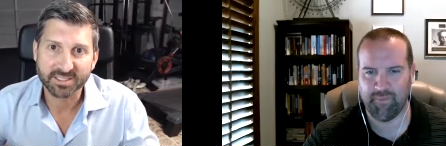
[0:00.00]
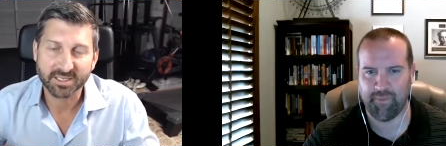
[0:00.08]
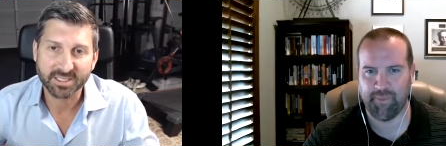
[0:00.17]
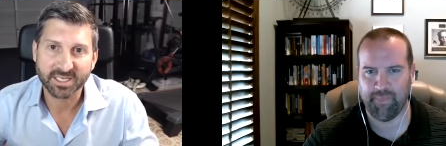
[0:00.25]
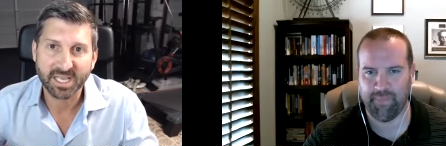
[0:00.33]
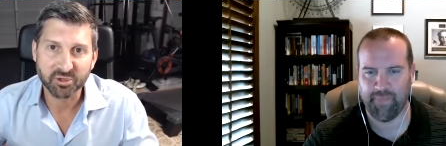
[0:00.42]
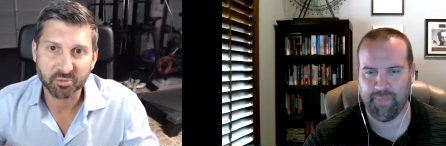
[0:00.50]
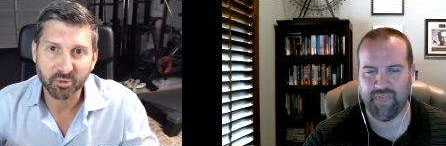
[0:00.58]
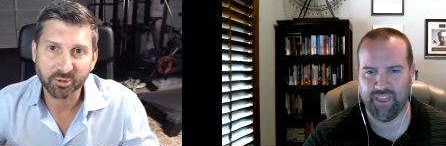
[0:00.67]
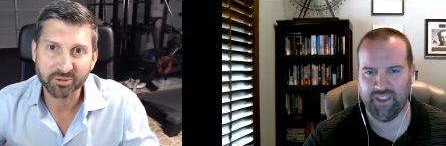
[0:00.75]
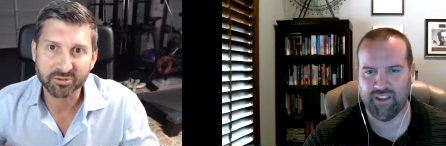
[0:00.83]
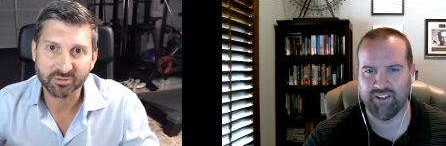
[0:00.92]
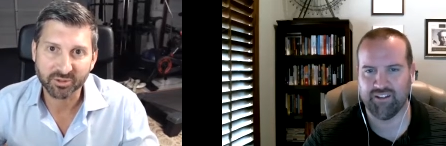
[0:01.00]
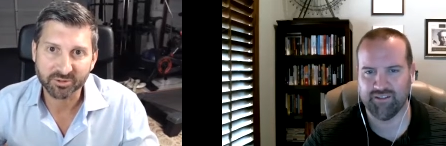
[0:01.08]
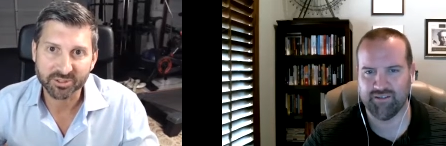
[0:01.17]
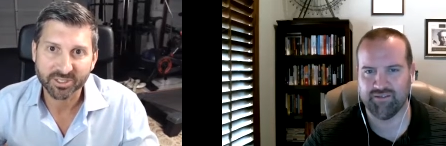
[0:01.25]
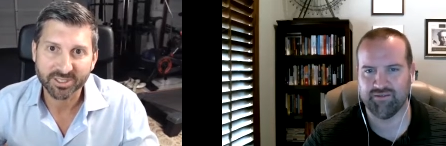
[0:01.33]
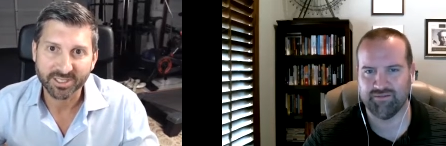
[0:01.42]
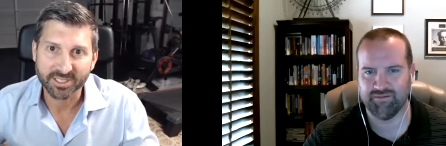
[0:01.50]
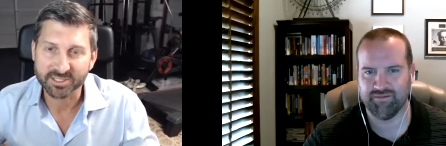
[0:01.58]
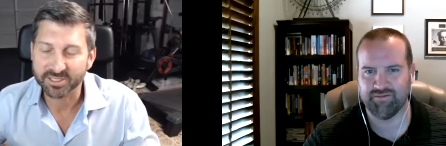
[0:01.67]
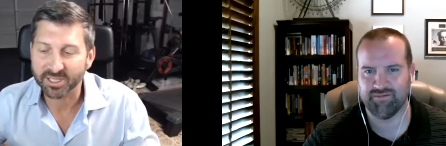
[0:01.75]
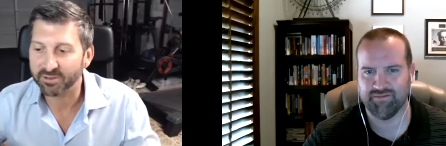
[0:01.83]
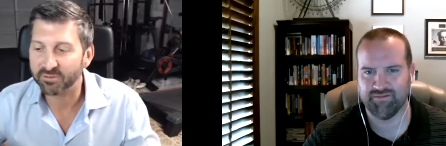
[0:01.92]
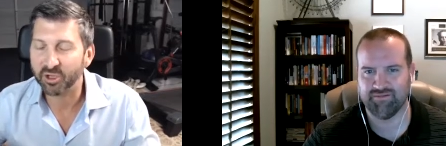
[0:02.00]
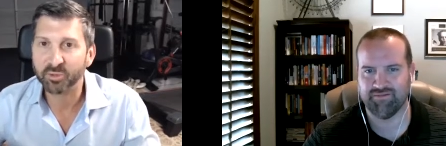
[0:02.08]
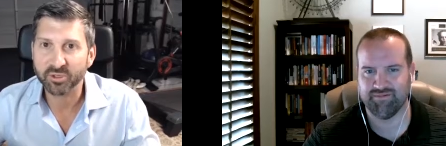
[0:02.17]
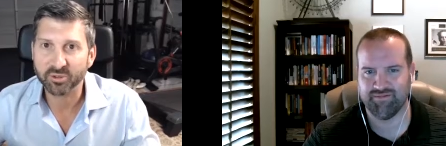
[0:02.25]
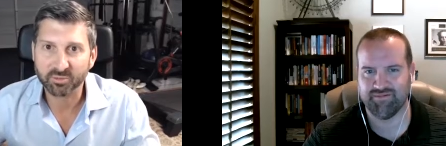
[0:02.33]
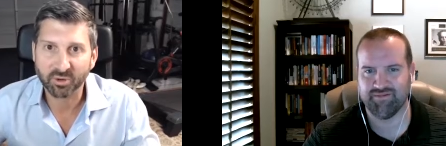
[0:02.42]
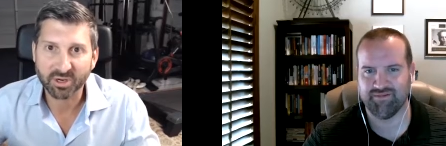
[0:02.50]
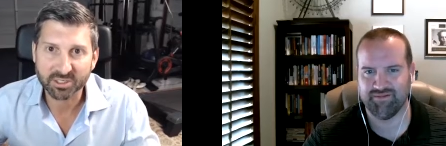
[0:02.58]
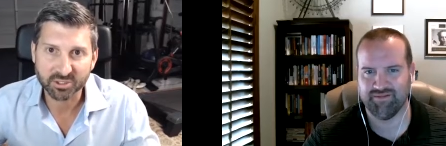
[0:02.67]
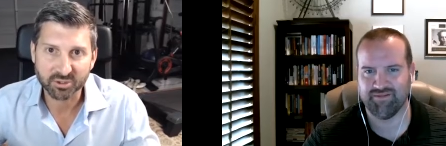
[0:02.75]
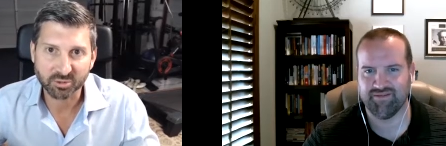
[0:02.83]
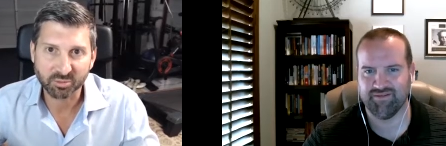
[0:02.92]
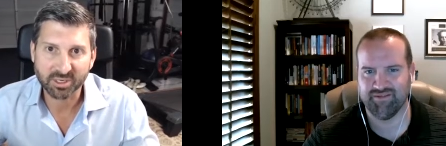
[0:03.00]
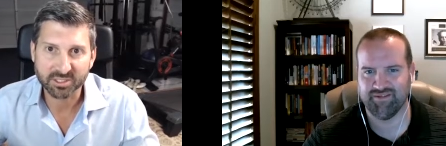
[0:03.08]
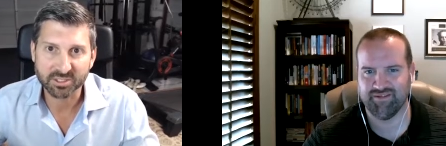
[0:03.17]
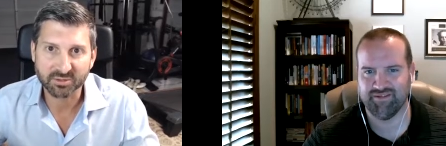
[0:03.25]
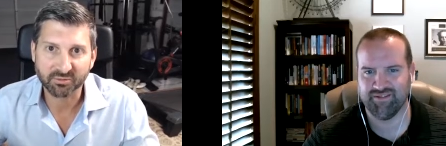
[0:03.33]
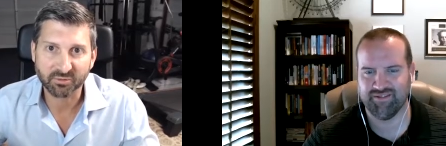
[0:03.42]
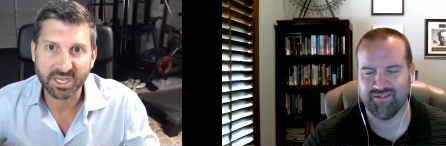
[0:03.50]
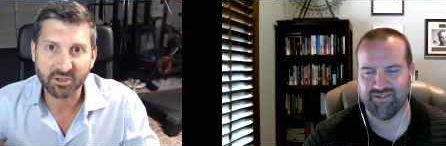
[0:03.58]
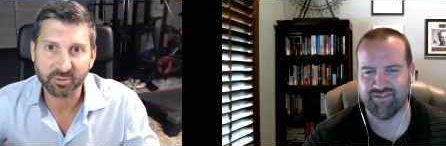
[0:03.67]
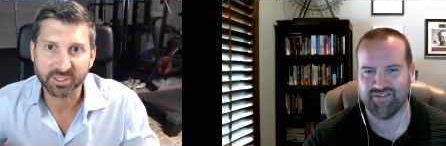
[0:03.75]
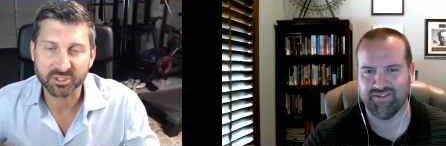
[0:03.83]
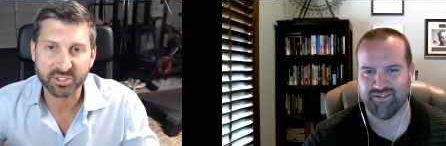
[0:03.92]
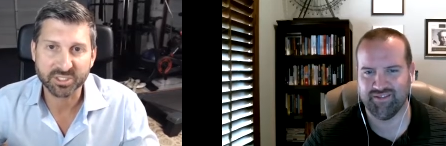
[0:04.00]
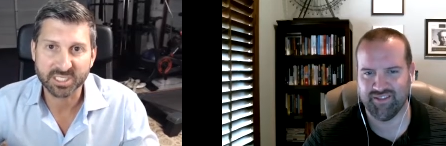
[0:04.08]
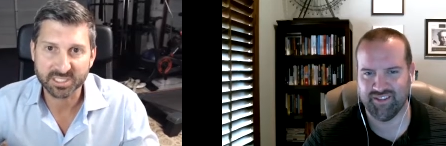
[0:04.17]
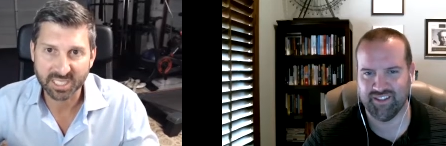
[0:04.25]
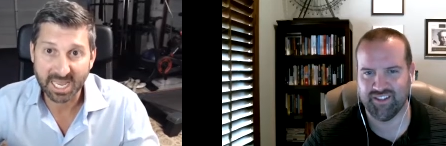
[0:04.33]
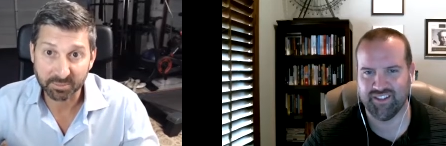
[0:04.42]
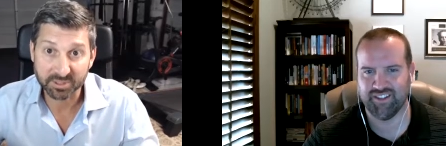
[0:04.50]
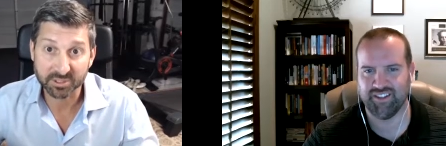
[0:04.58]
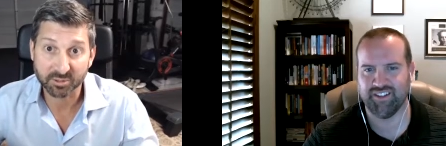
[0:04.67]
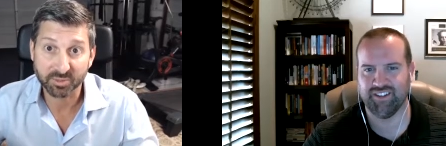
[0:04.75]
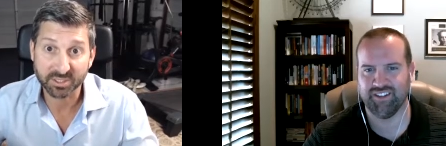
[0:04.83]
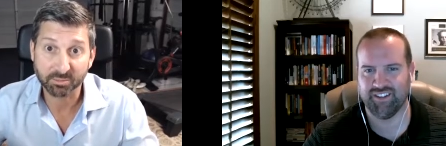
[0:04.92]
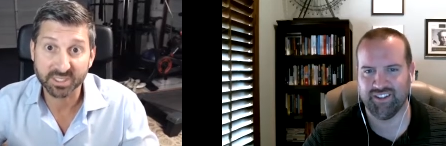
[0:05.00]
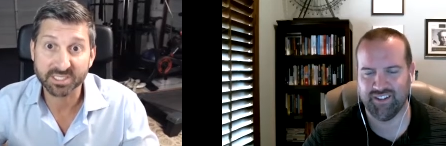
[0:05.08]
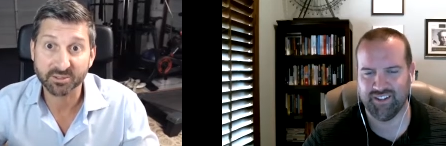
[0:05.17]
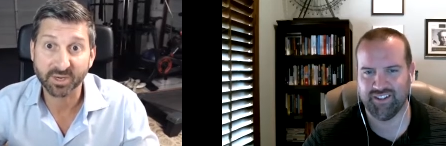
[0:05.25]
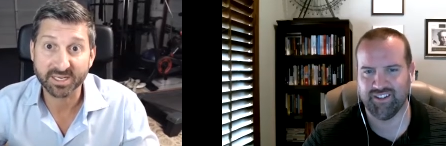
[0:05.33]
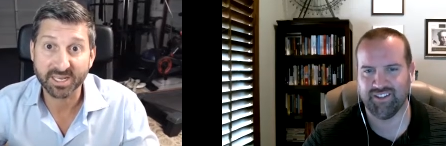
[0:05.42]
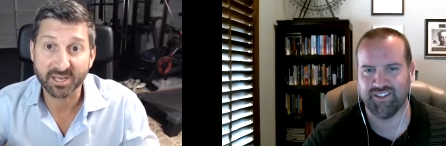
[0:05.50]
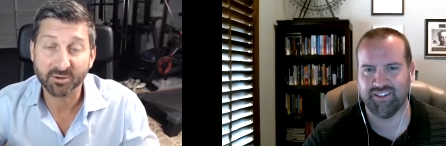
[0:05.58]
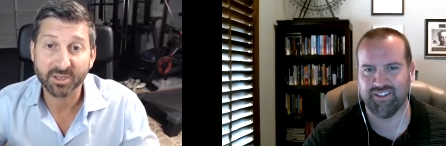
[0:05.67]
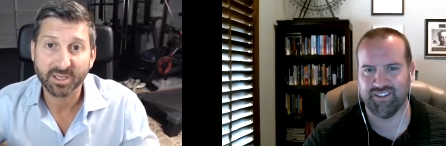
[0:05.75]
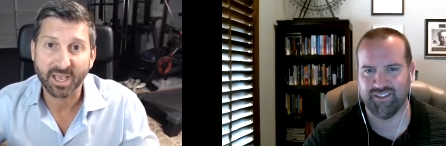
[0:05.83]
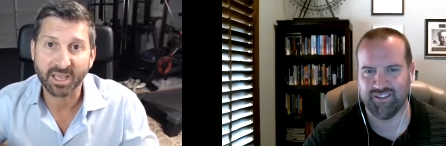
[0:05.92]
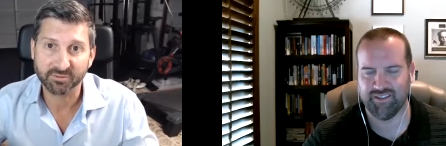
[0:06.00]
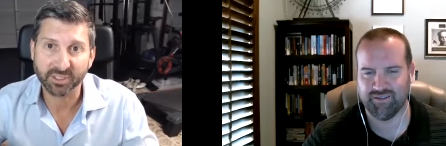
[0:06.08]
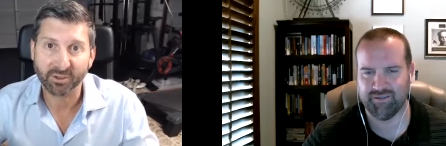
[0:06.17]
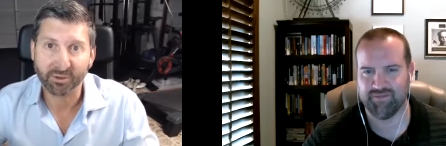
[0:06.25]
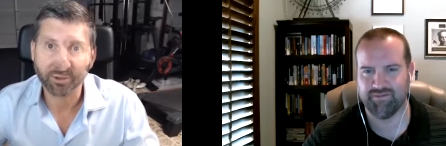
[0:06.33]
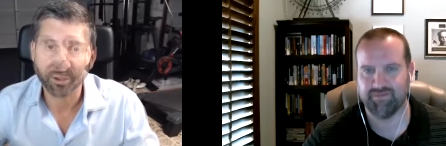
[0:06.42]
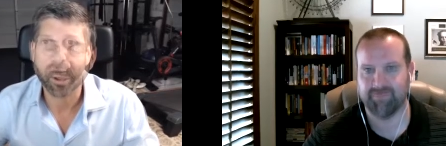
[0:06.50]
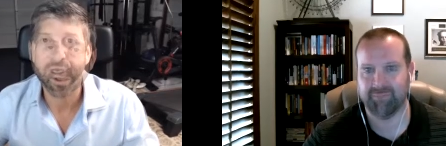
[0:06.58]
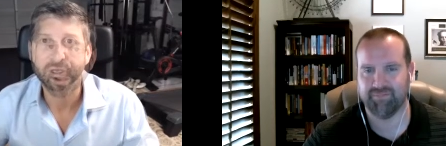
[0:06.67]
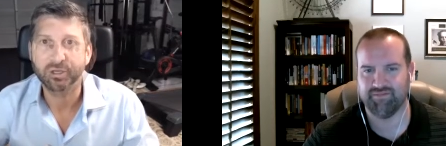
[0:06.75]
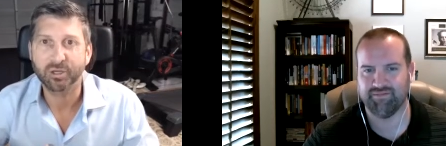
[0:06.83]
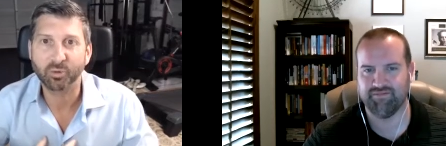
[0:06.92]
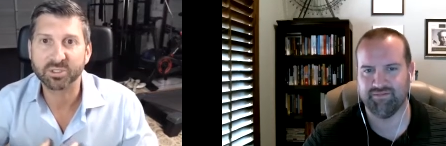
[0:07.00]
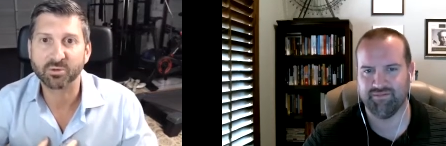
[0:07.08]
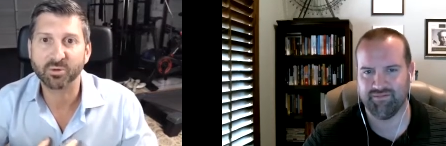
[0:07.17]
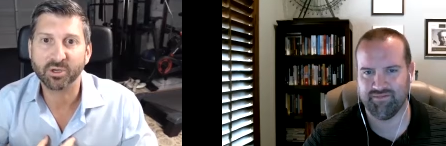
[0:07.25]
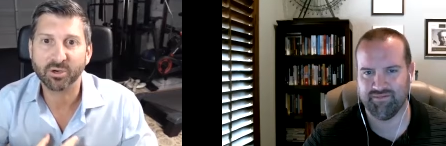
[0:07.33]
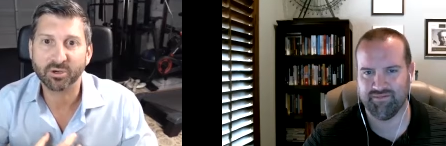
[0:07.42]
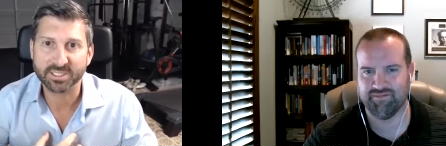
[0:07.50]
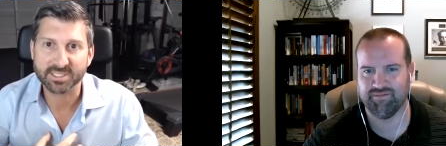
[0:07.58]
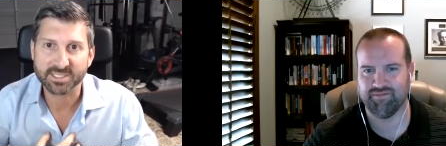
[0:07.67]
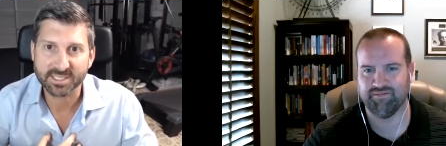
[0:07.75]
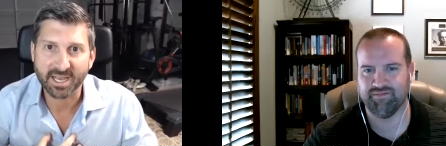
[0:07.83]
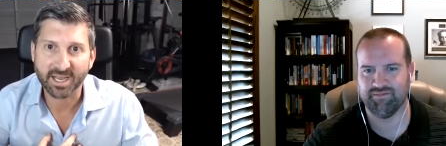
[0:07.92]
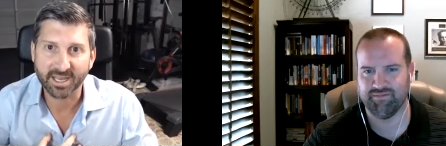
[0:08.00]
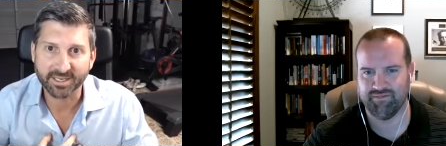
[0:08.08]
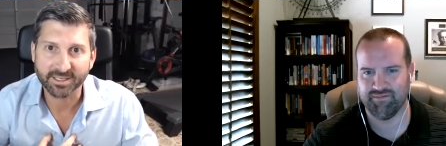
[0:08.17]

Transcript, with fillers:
Speaker 1: need annual mortgage reviews, instead of helping your processor process a file because she happens to be busy right now out of guilt. What's going on inside?